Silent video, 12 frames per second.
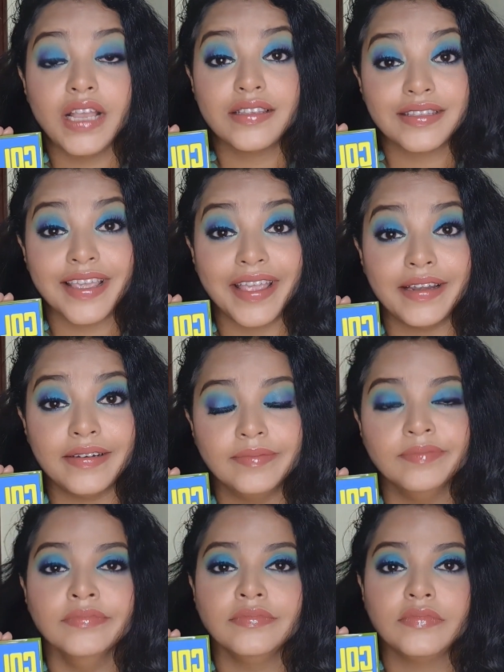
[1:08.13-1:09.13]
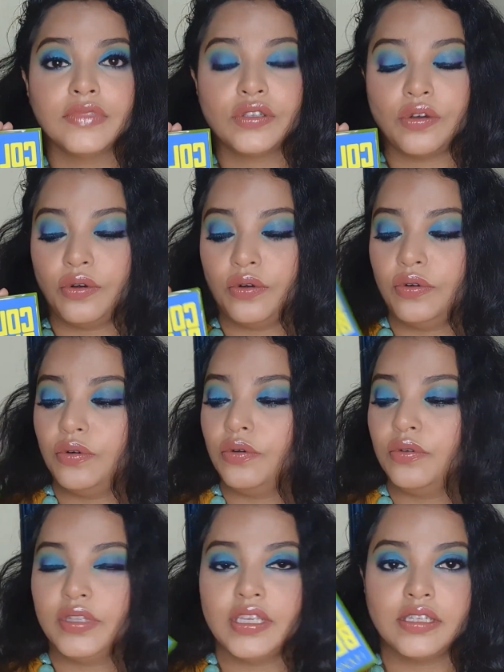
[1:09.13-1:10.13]
sale.
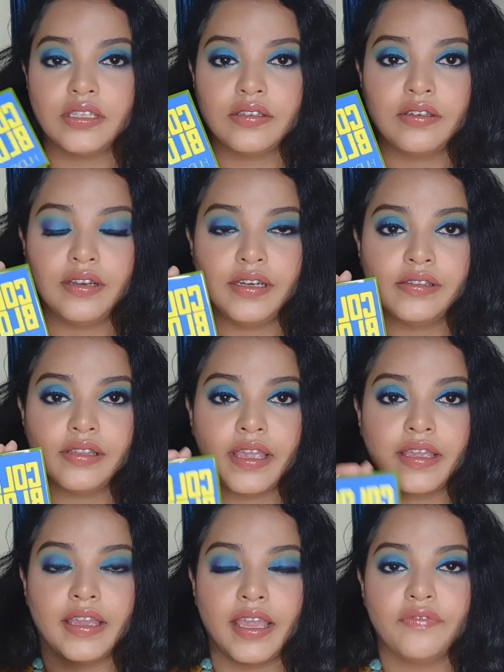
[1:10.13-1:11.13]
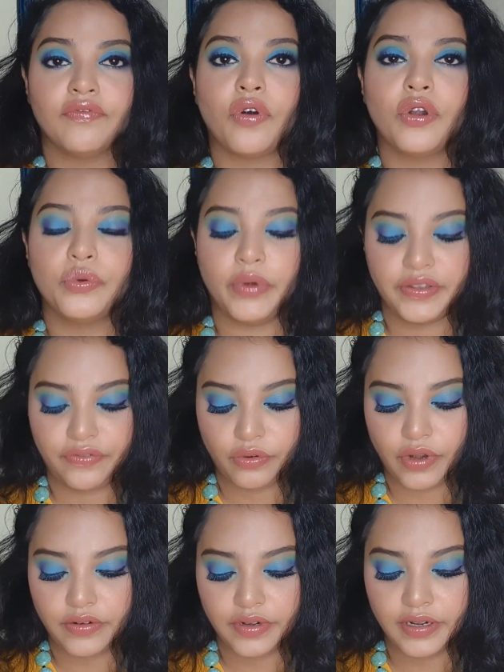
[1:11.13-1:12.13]
So this little thing came for
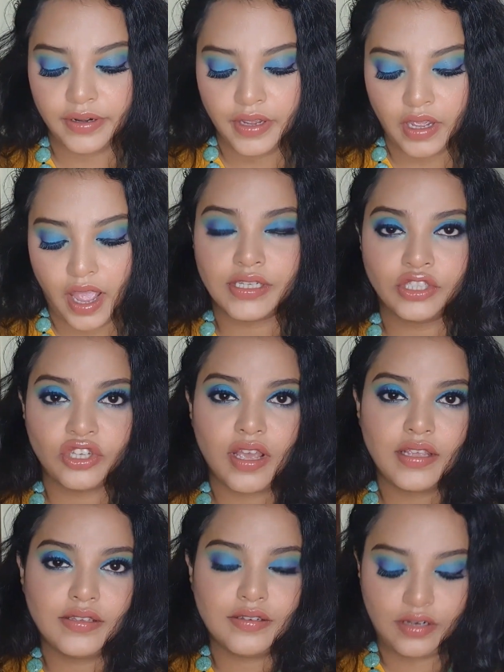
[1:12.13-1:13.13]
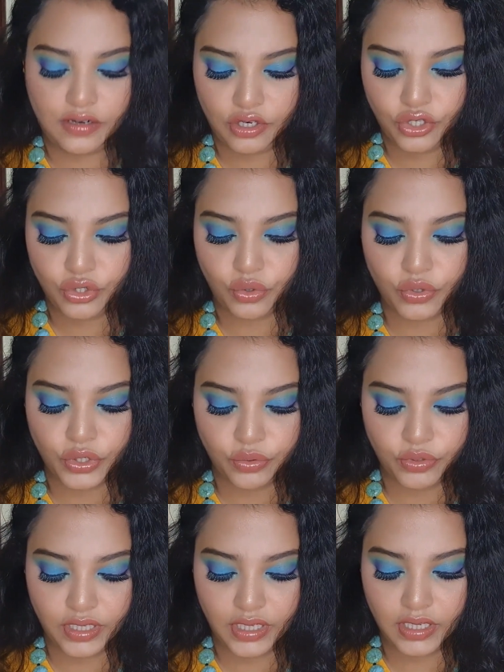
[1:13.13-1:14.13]
2400. I'll just show you
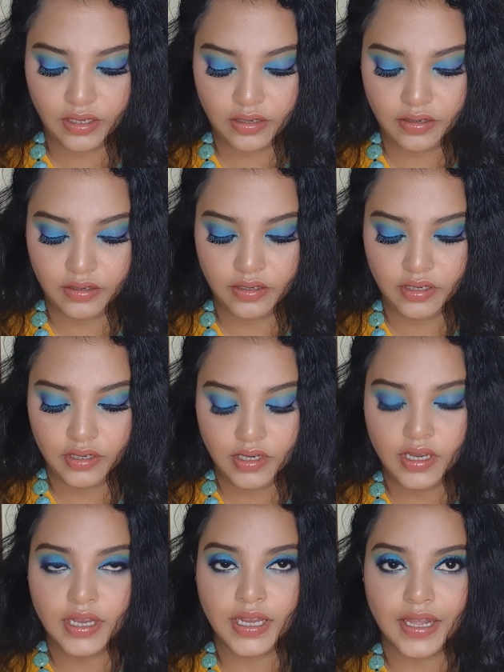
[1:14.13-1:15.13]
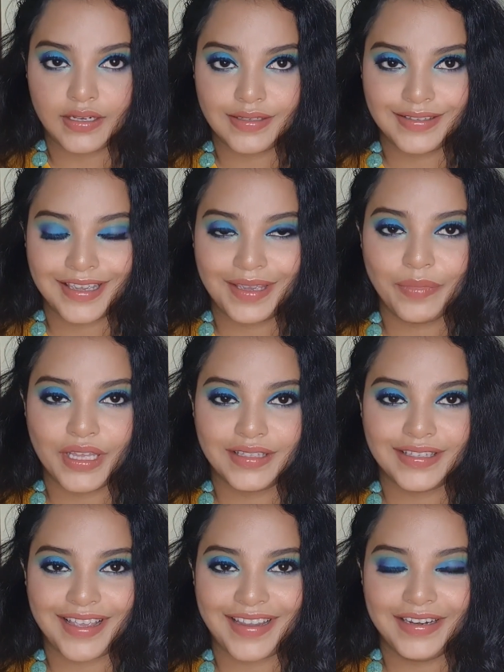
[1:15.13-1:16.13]
the color scheme
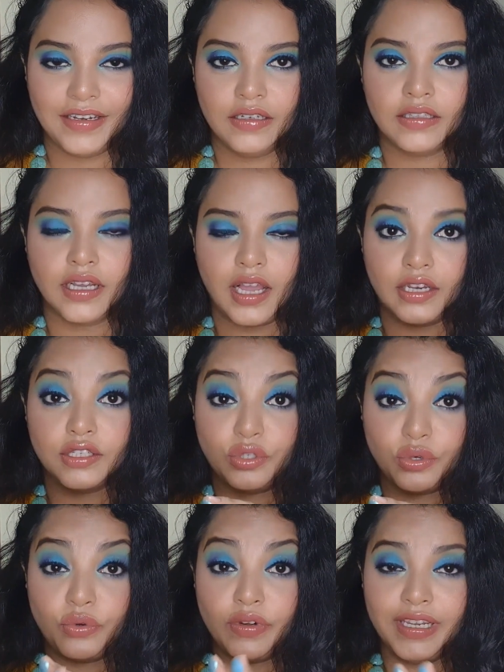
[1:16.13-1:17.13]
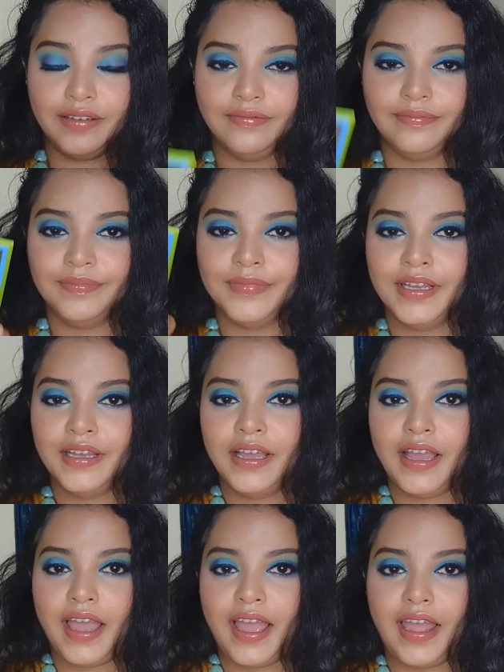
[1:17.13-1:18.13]
inside, the color story,
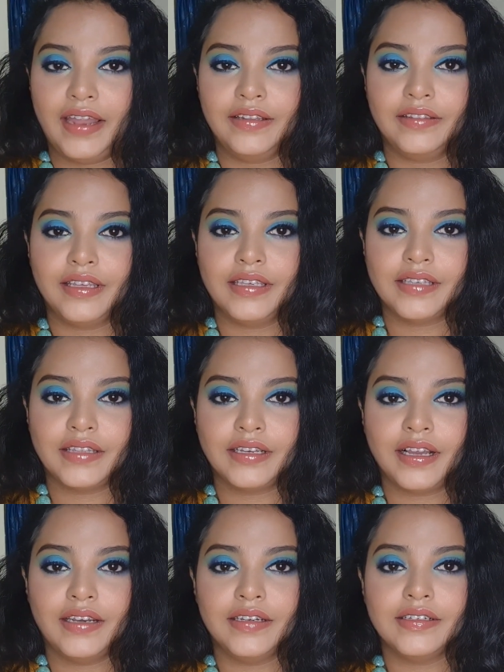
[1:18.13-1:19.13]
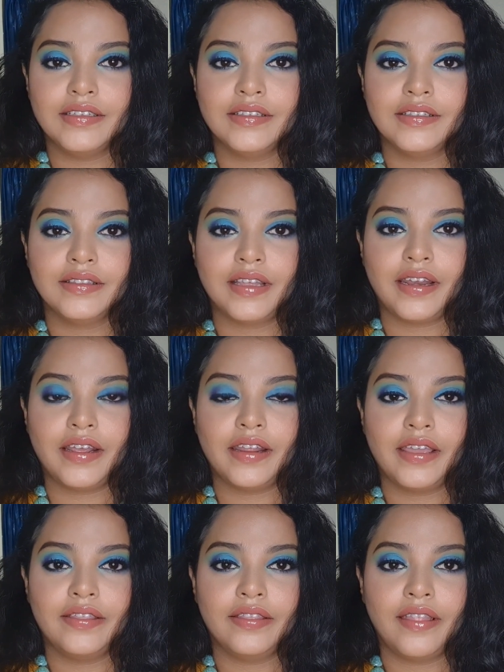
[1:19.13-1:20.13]
and these are the colors that are
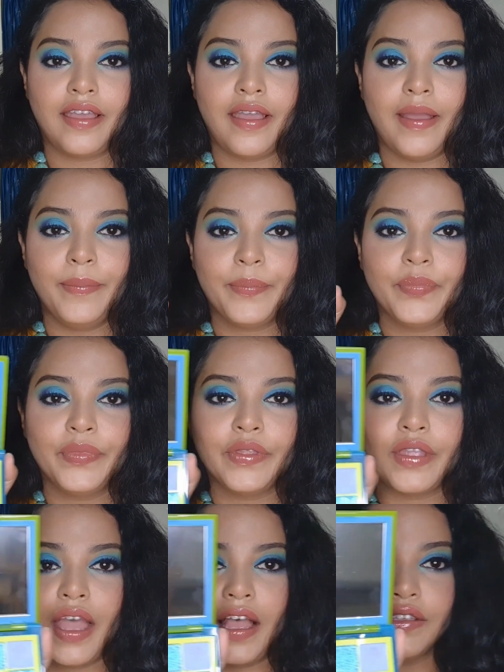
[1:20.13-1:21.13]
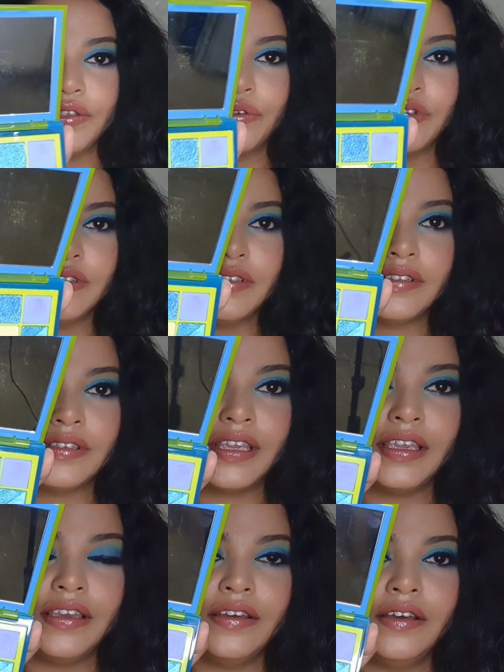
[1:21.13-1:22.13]
in there. As you can see,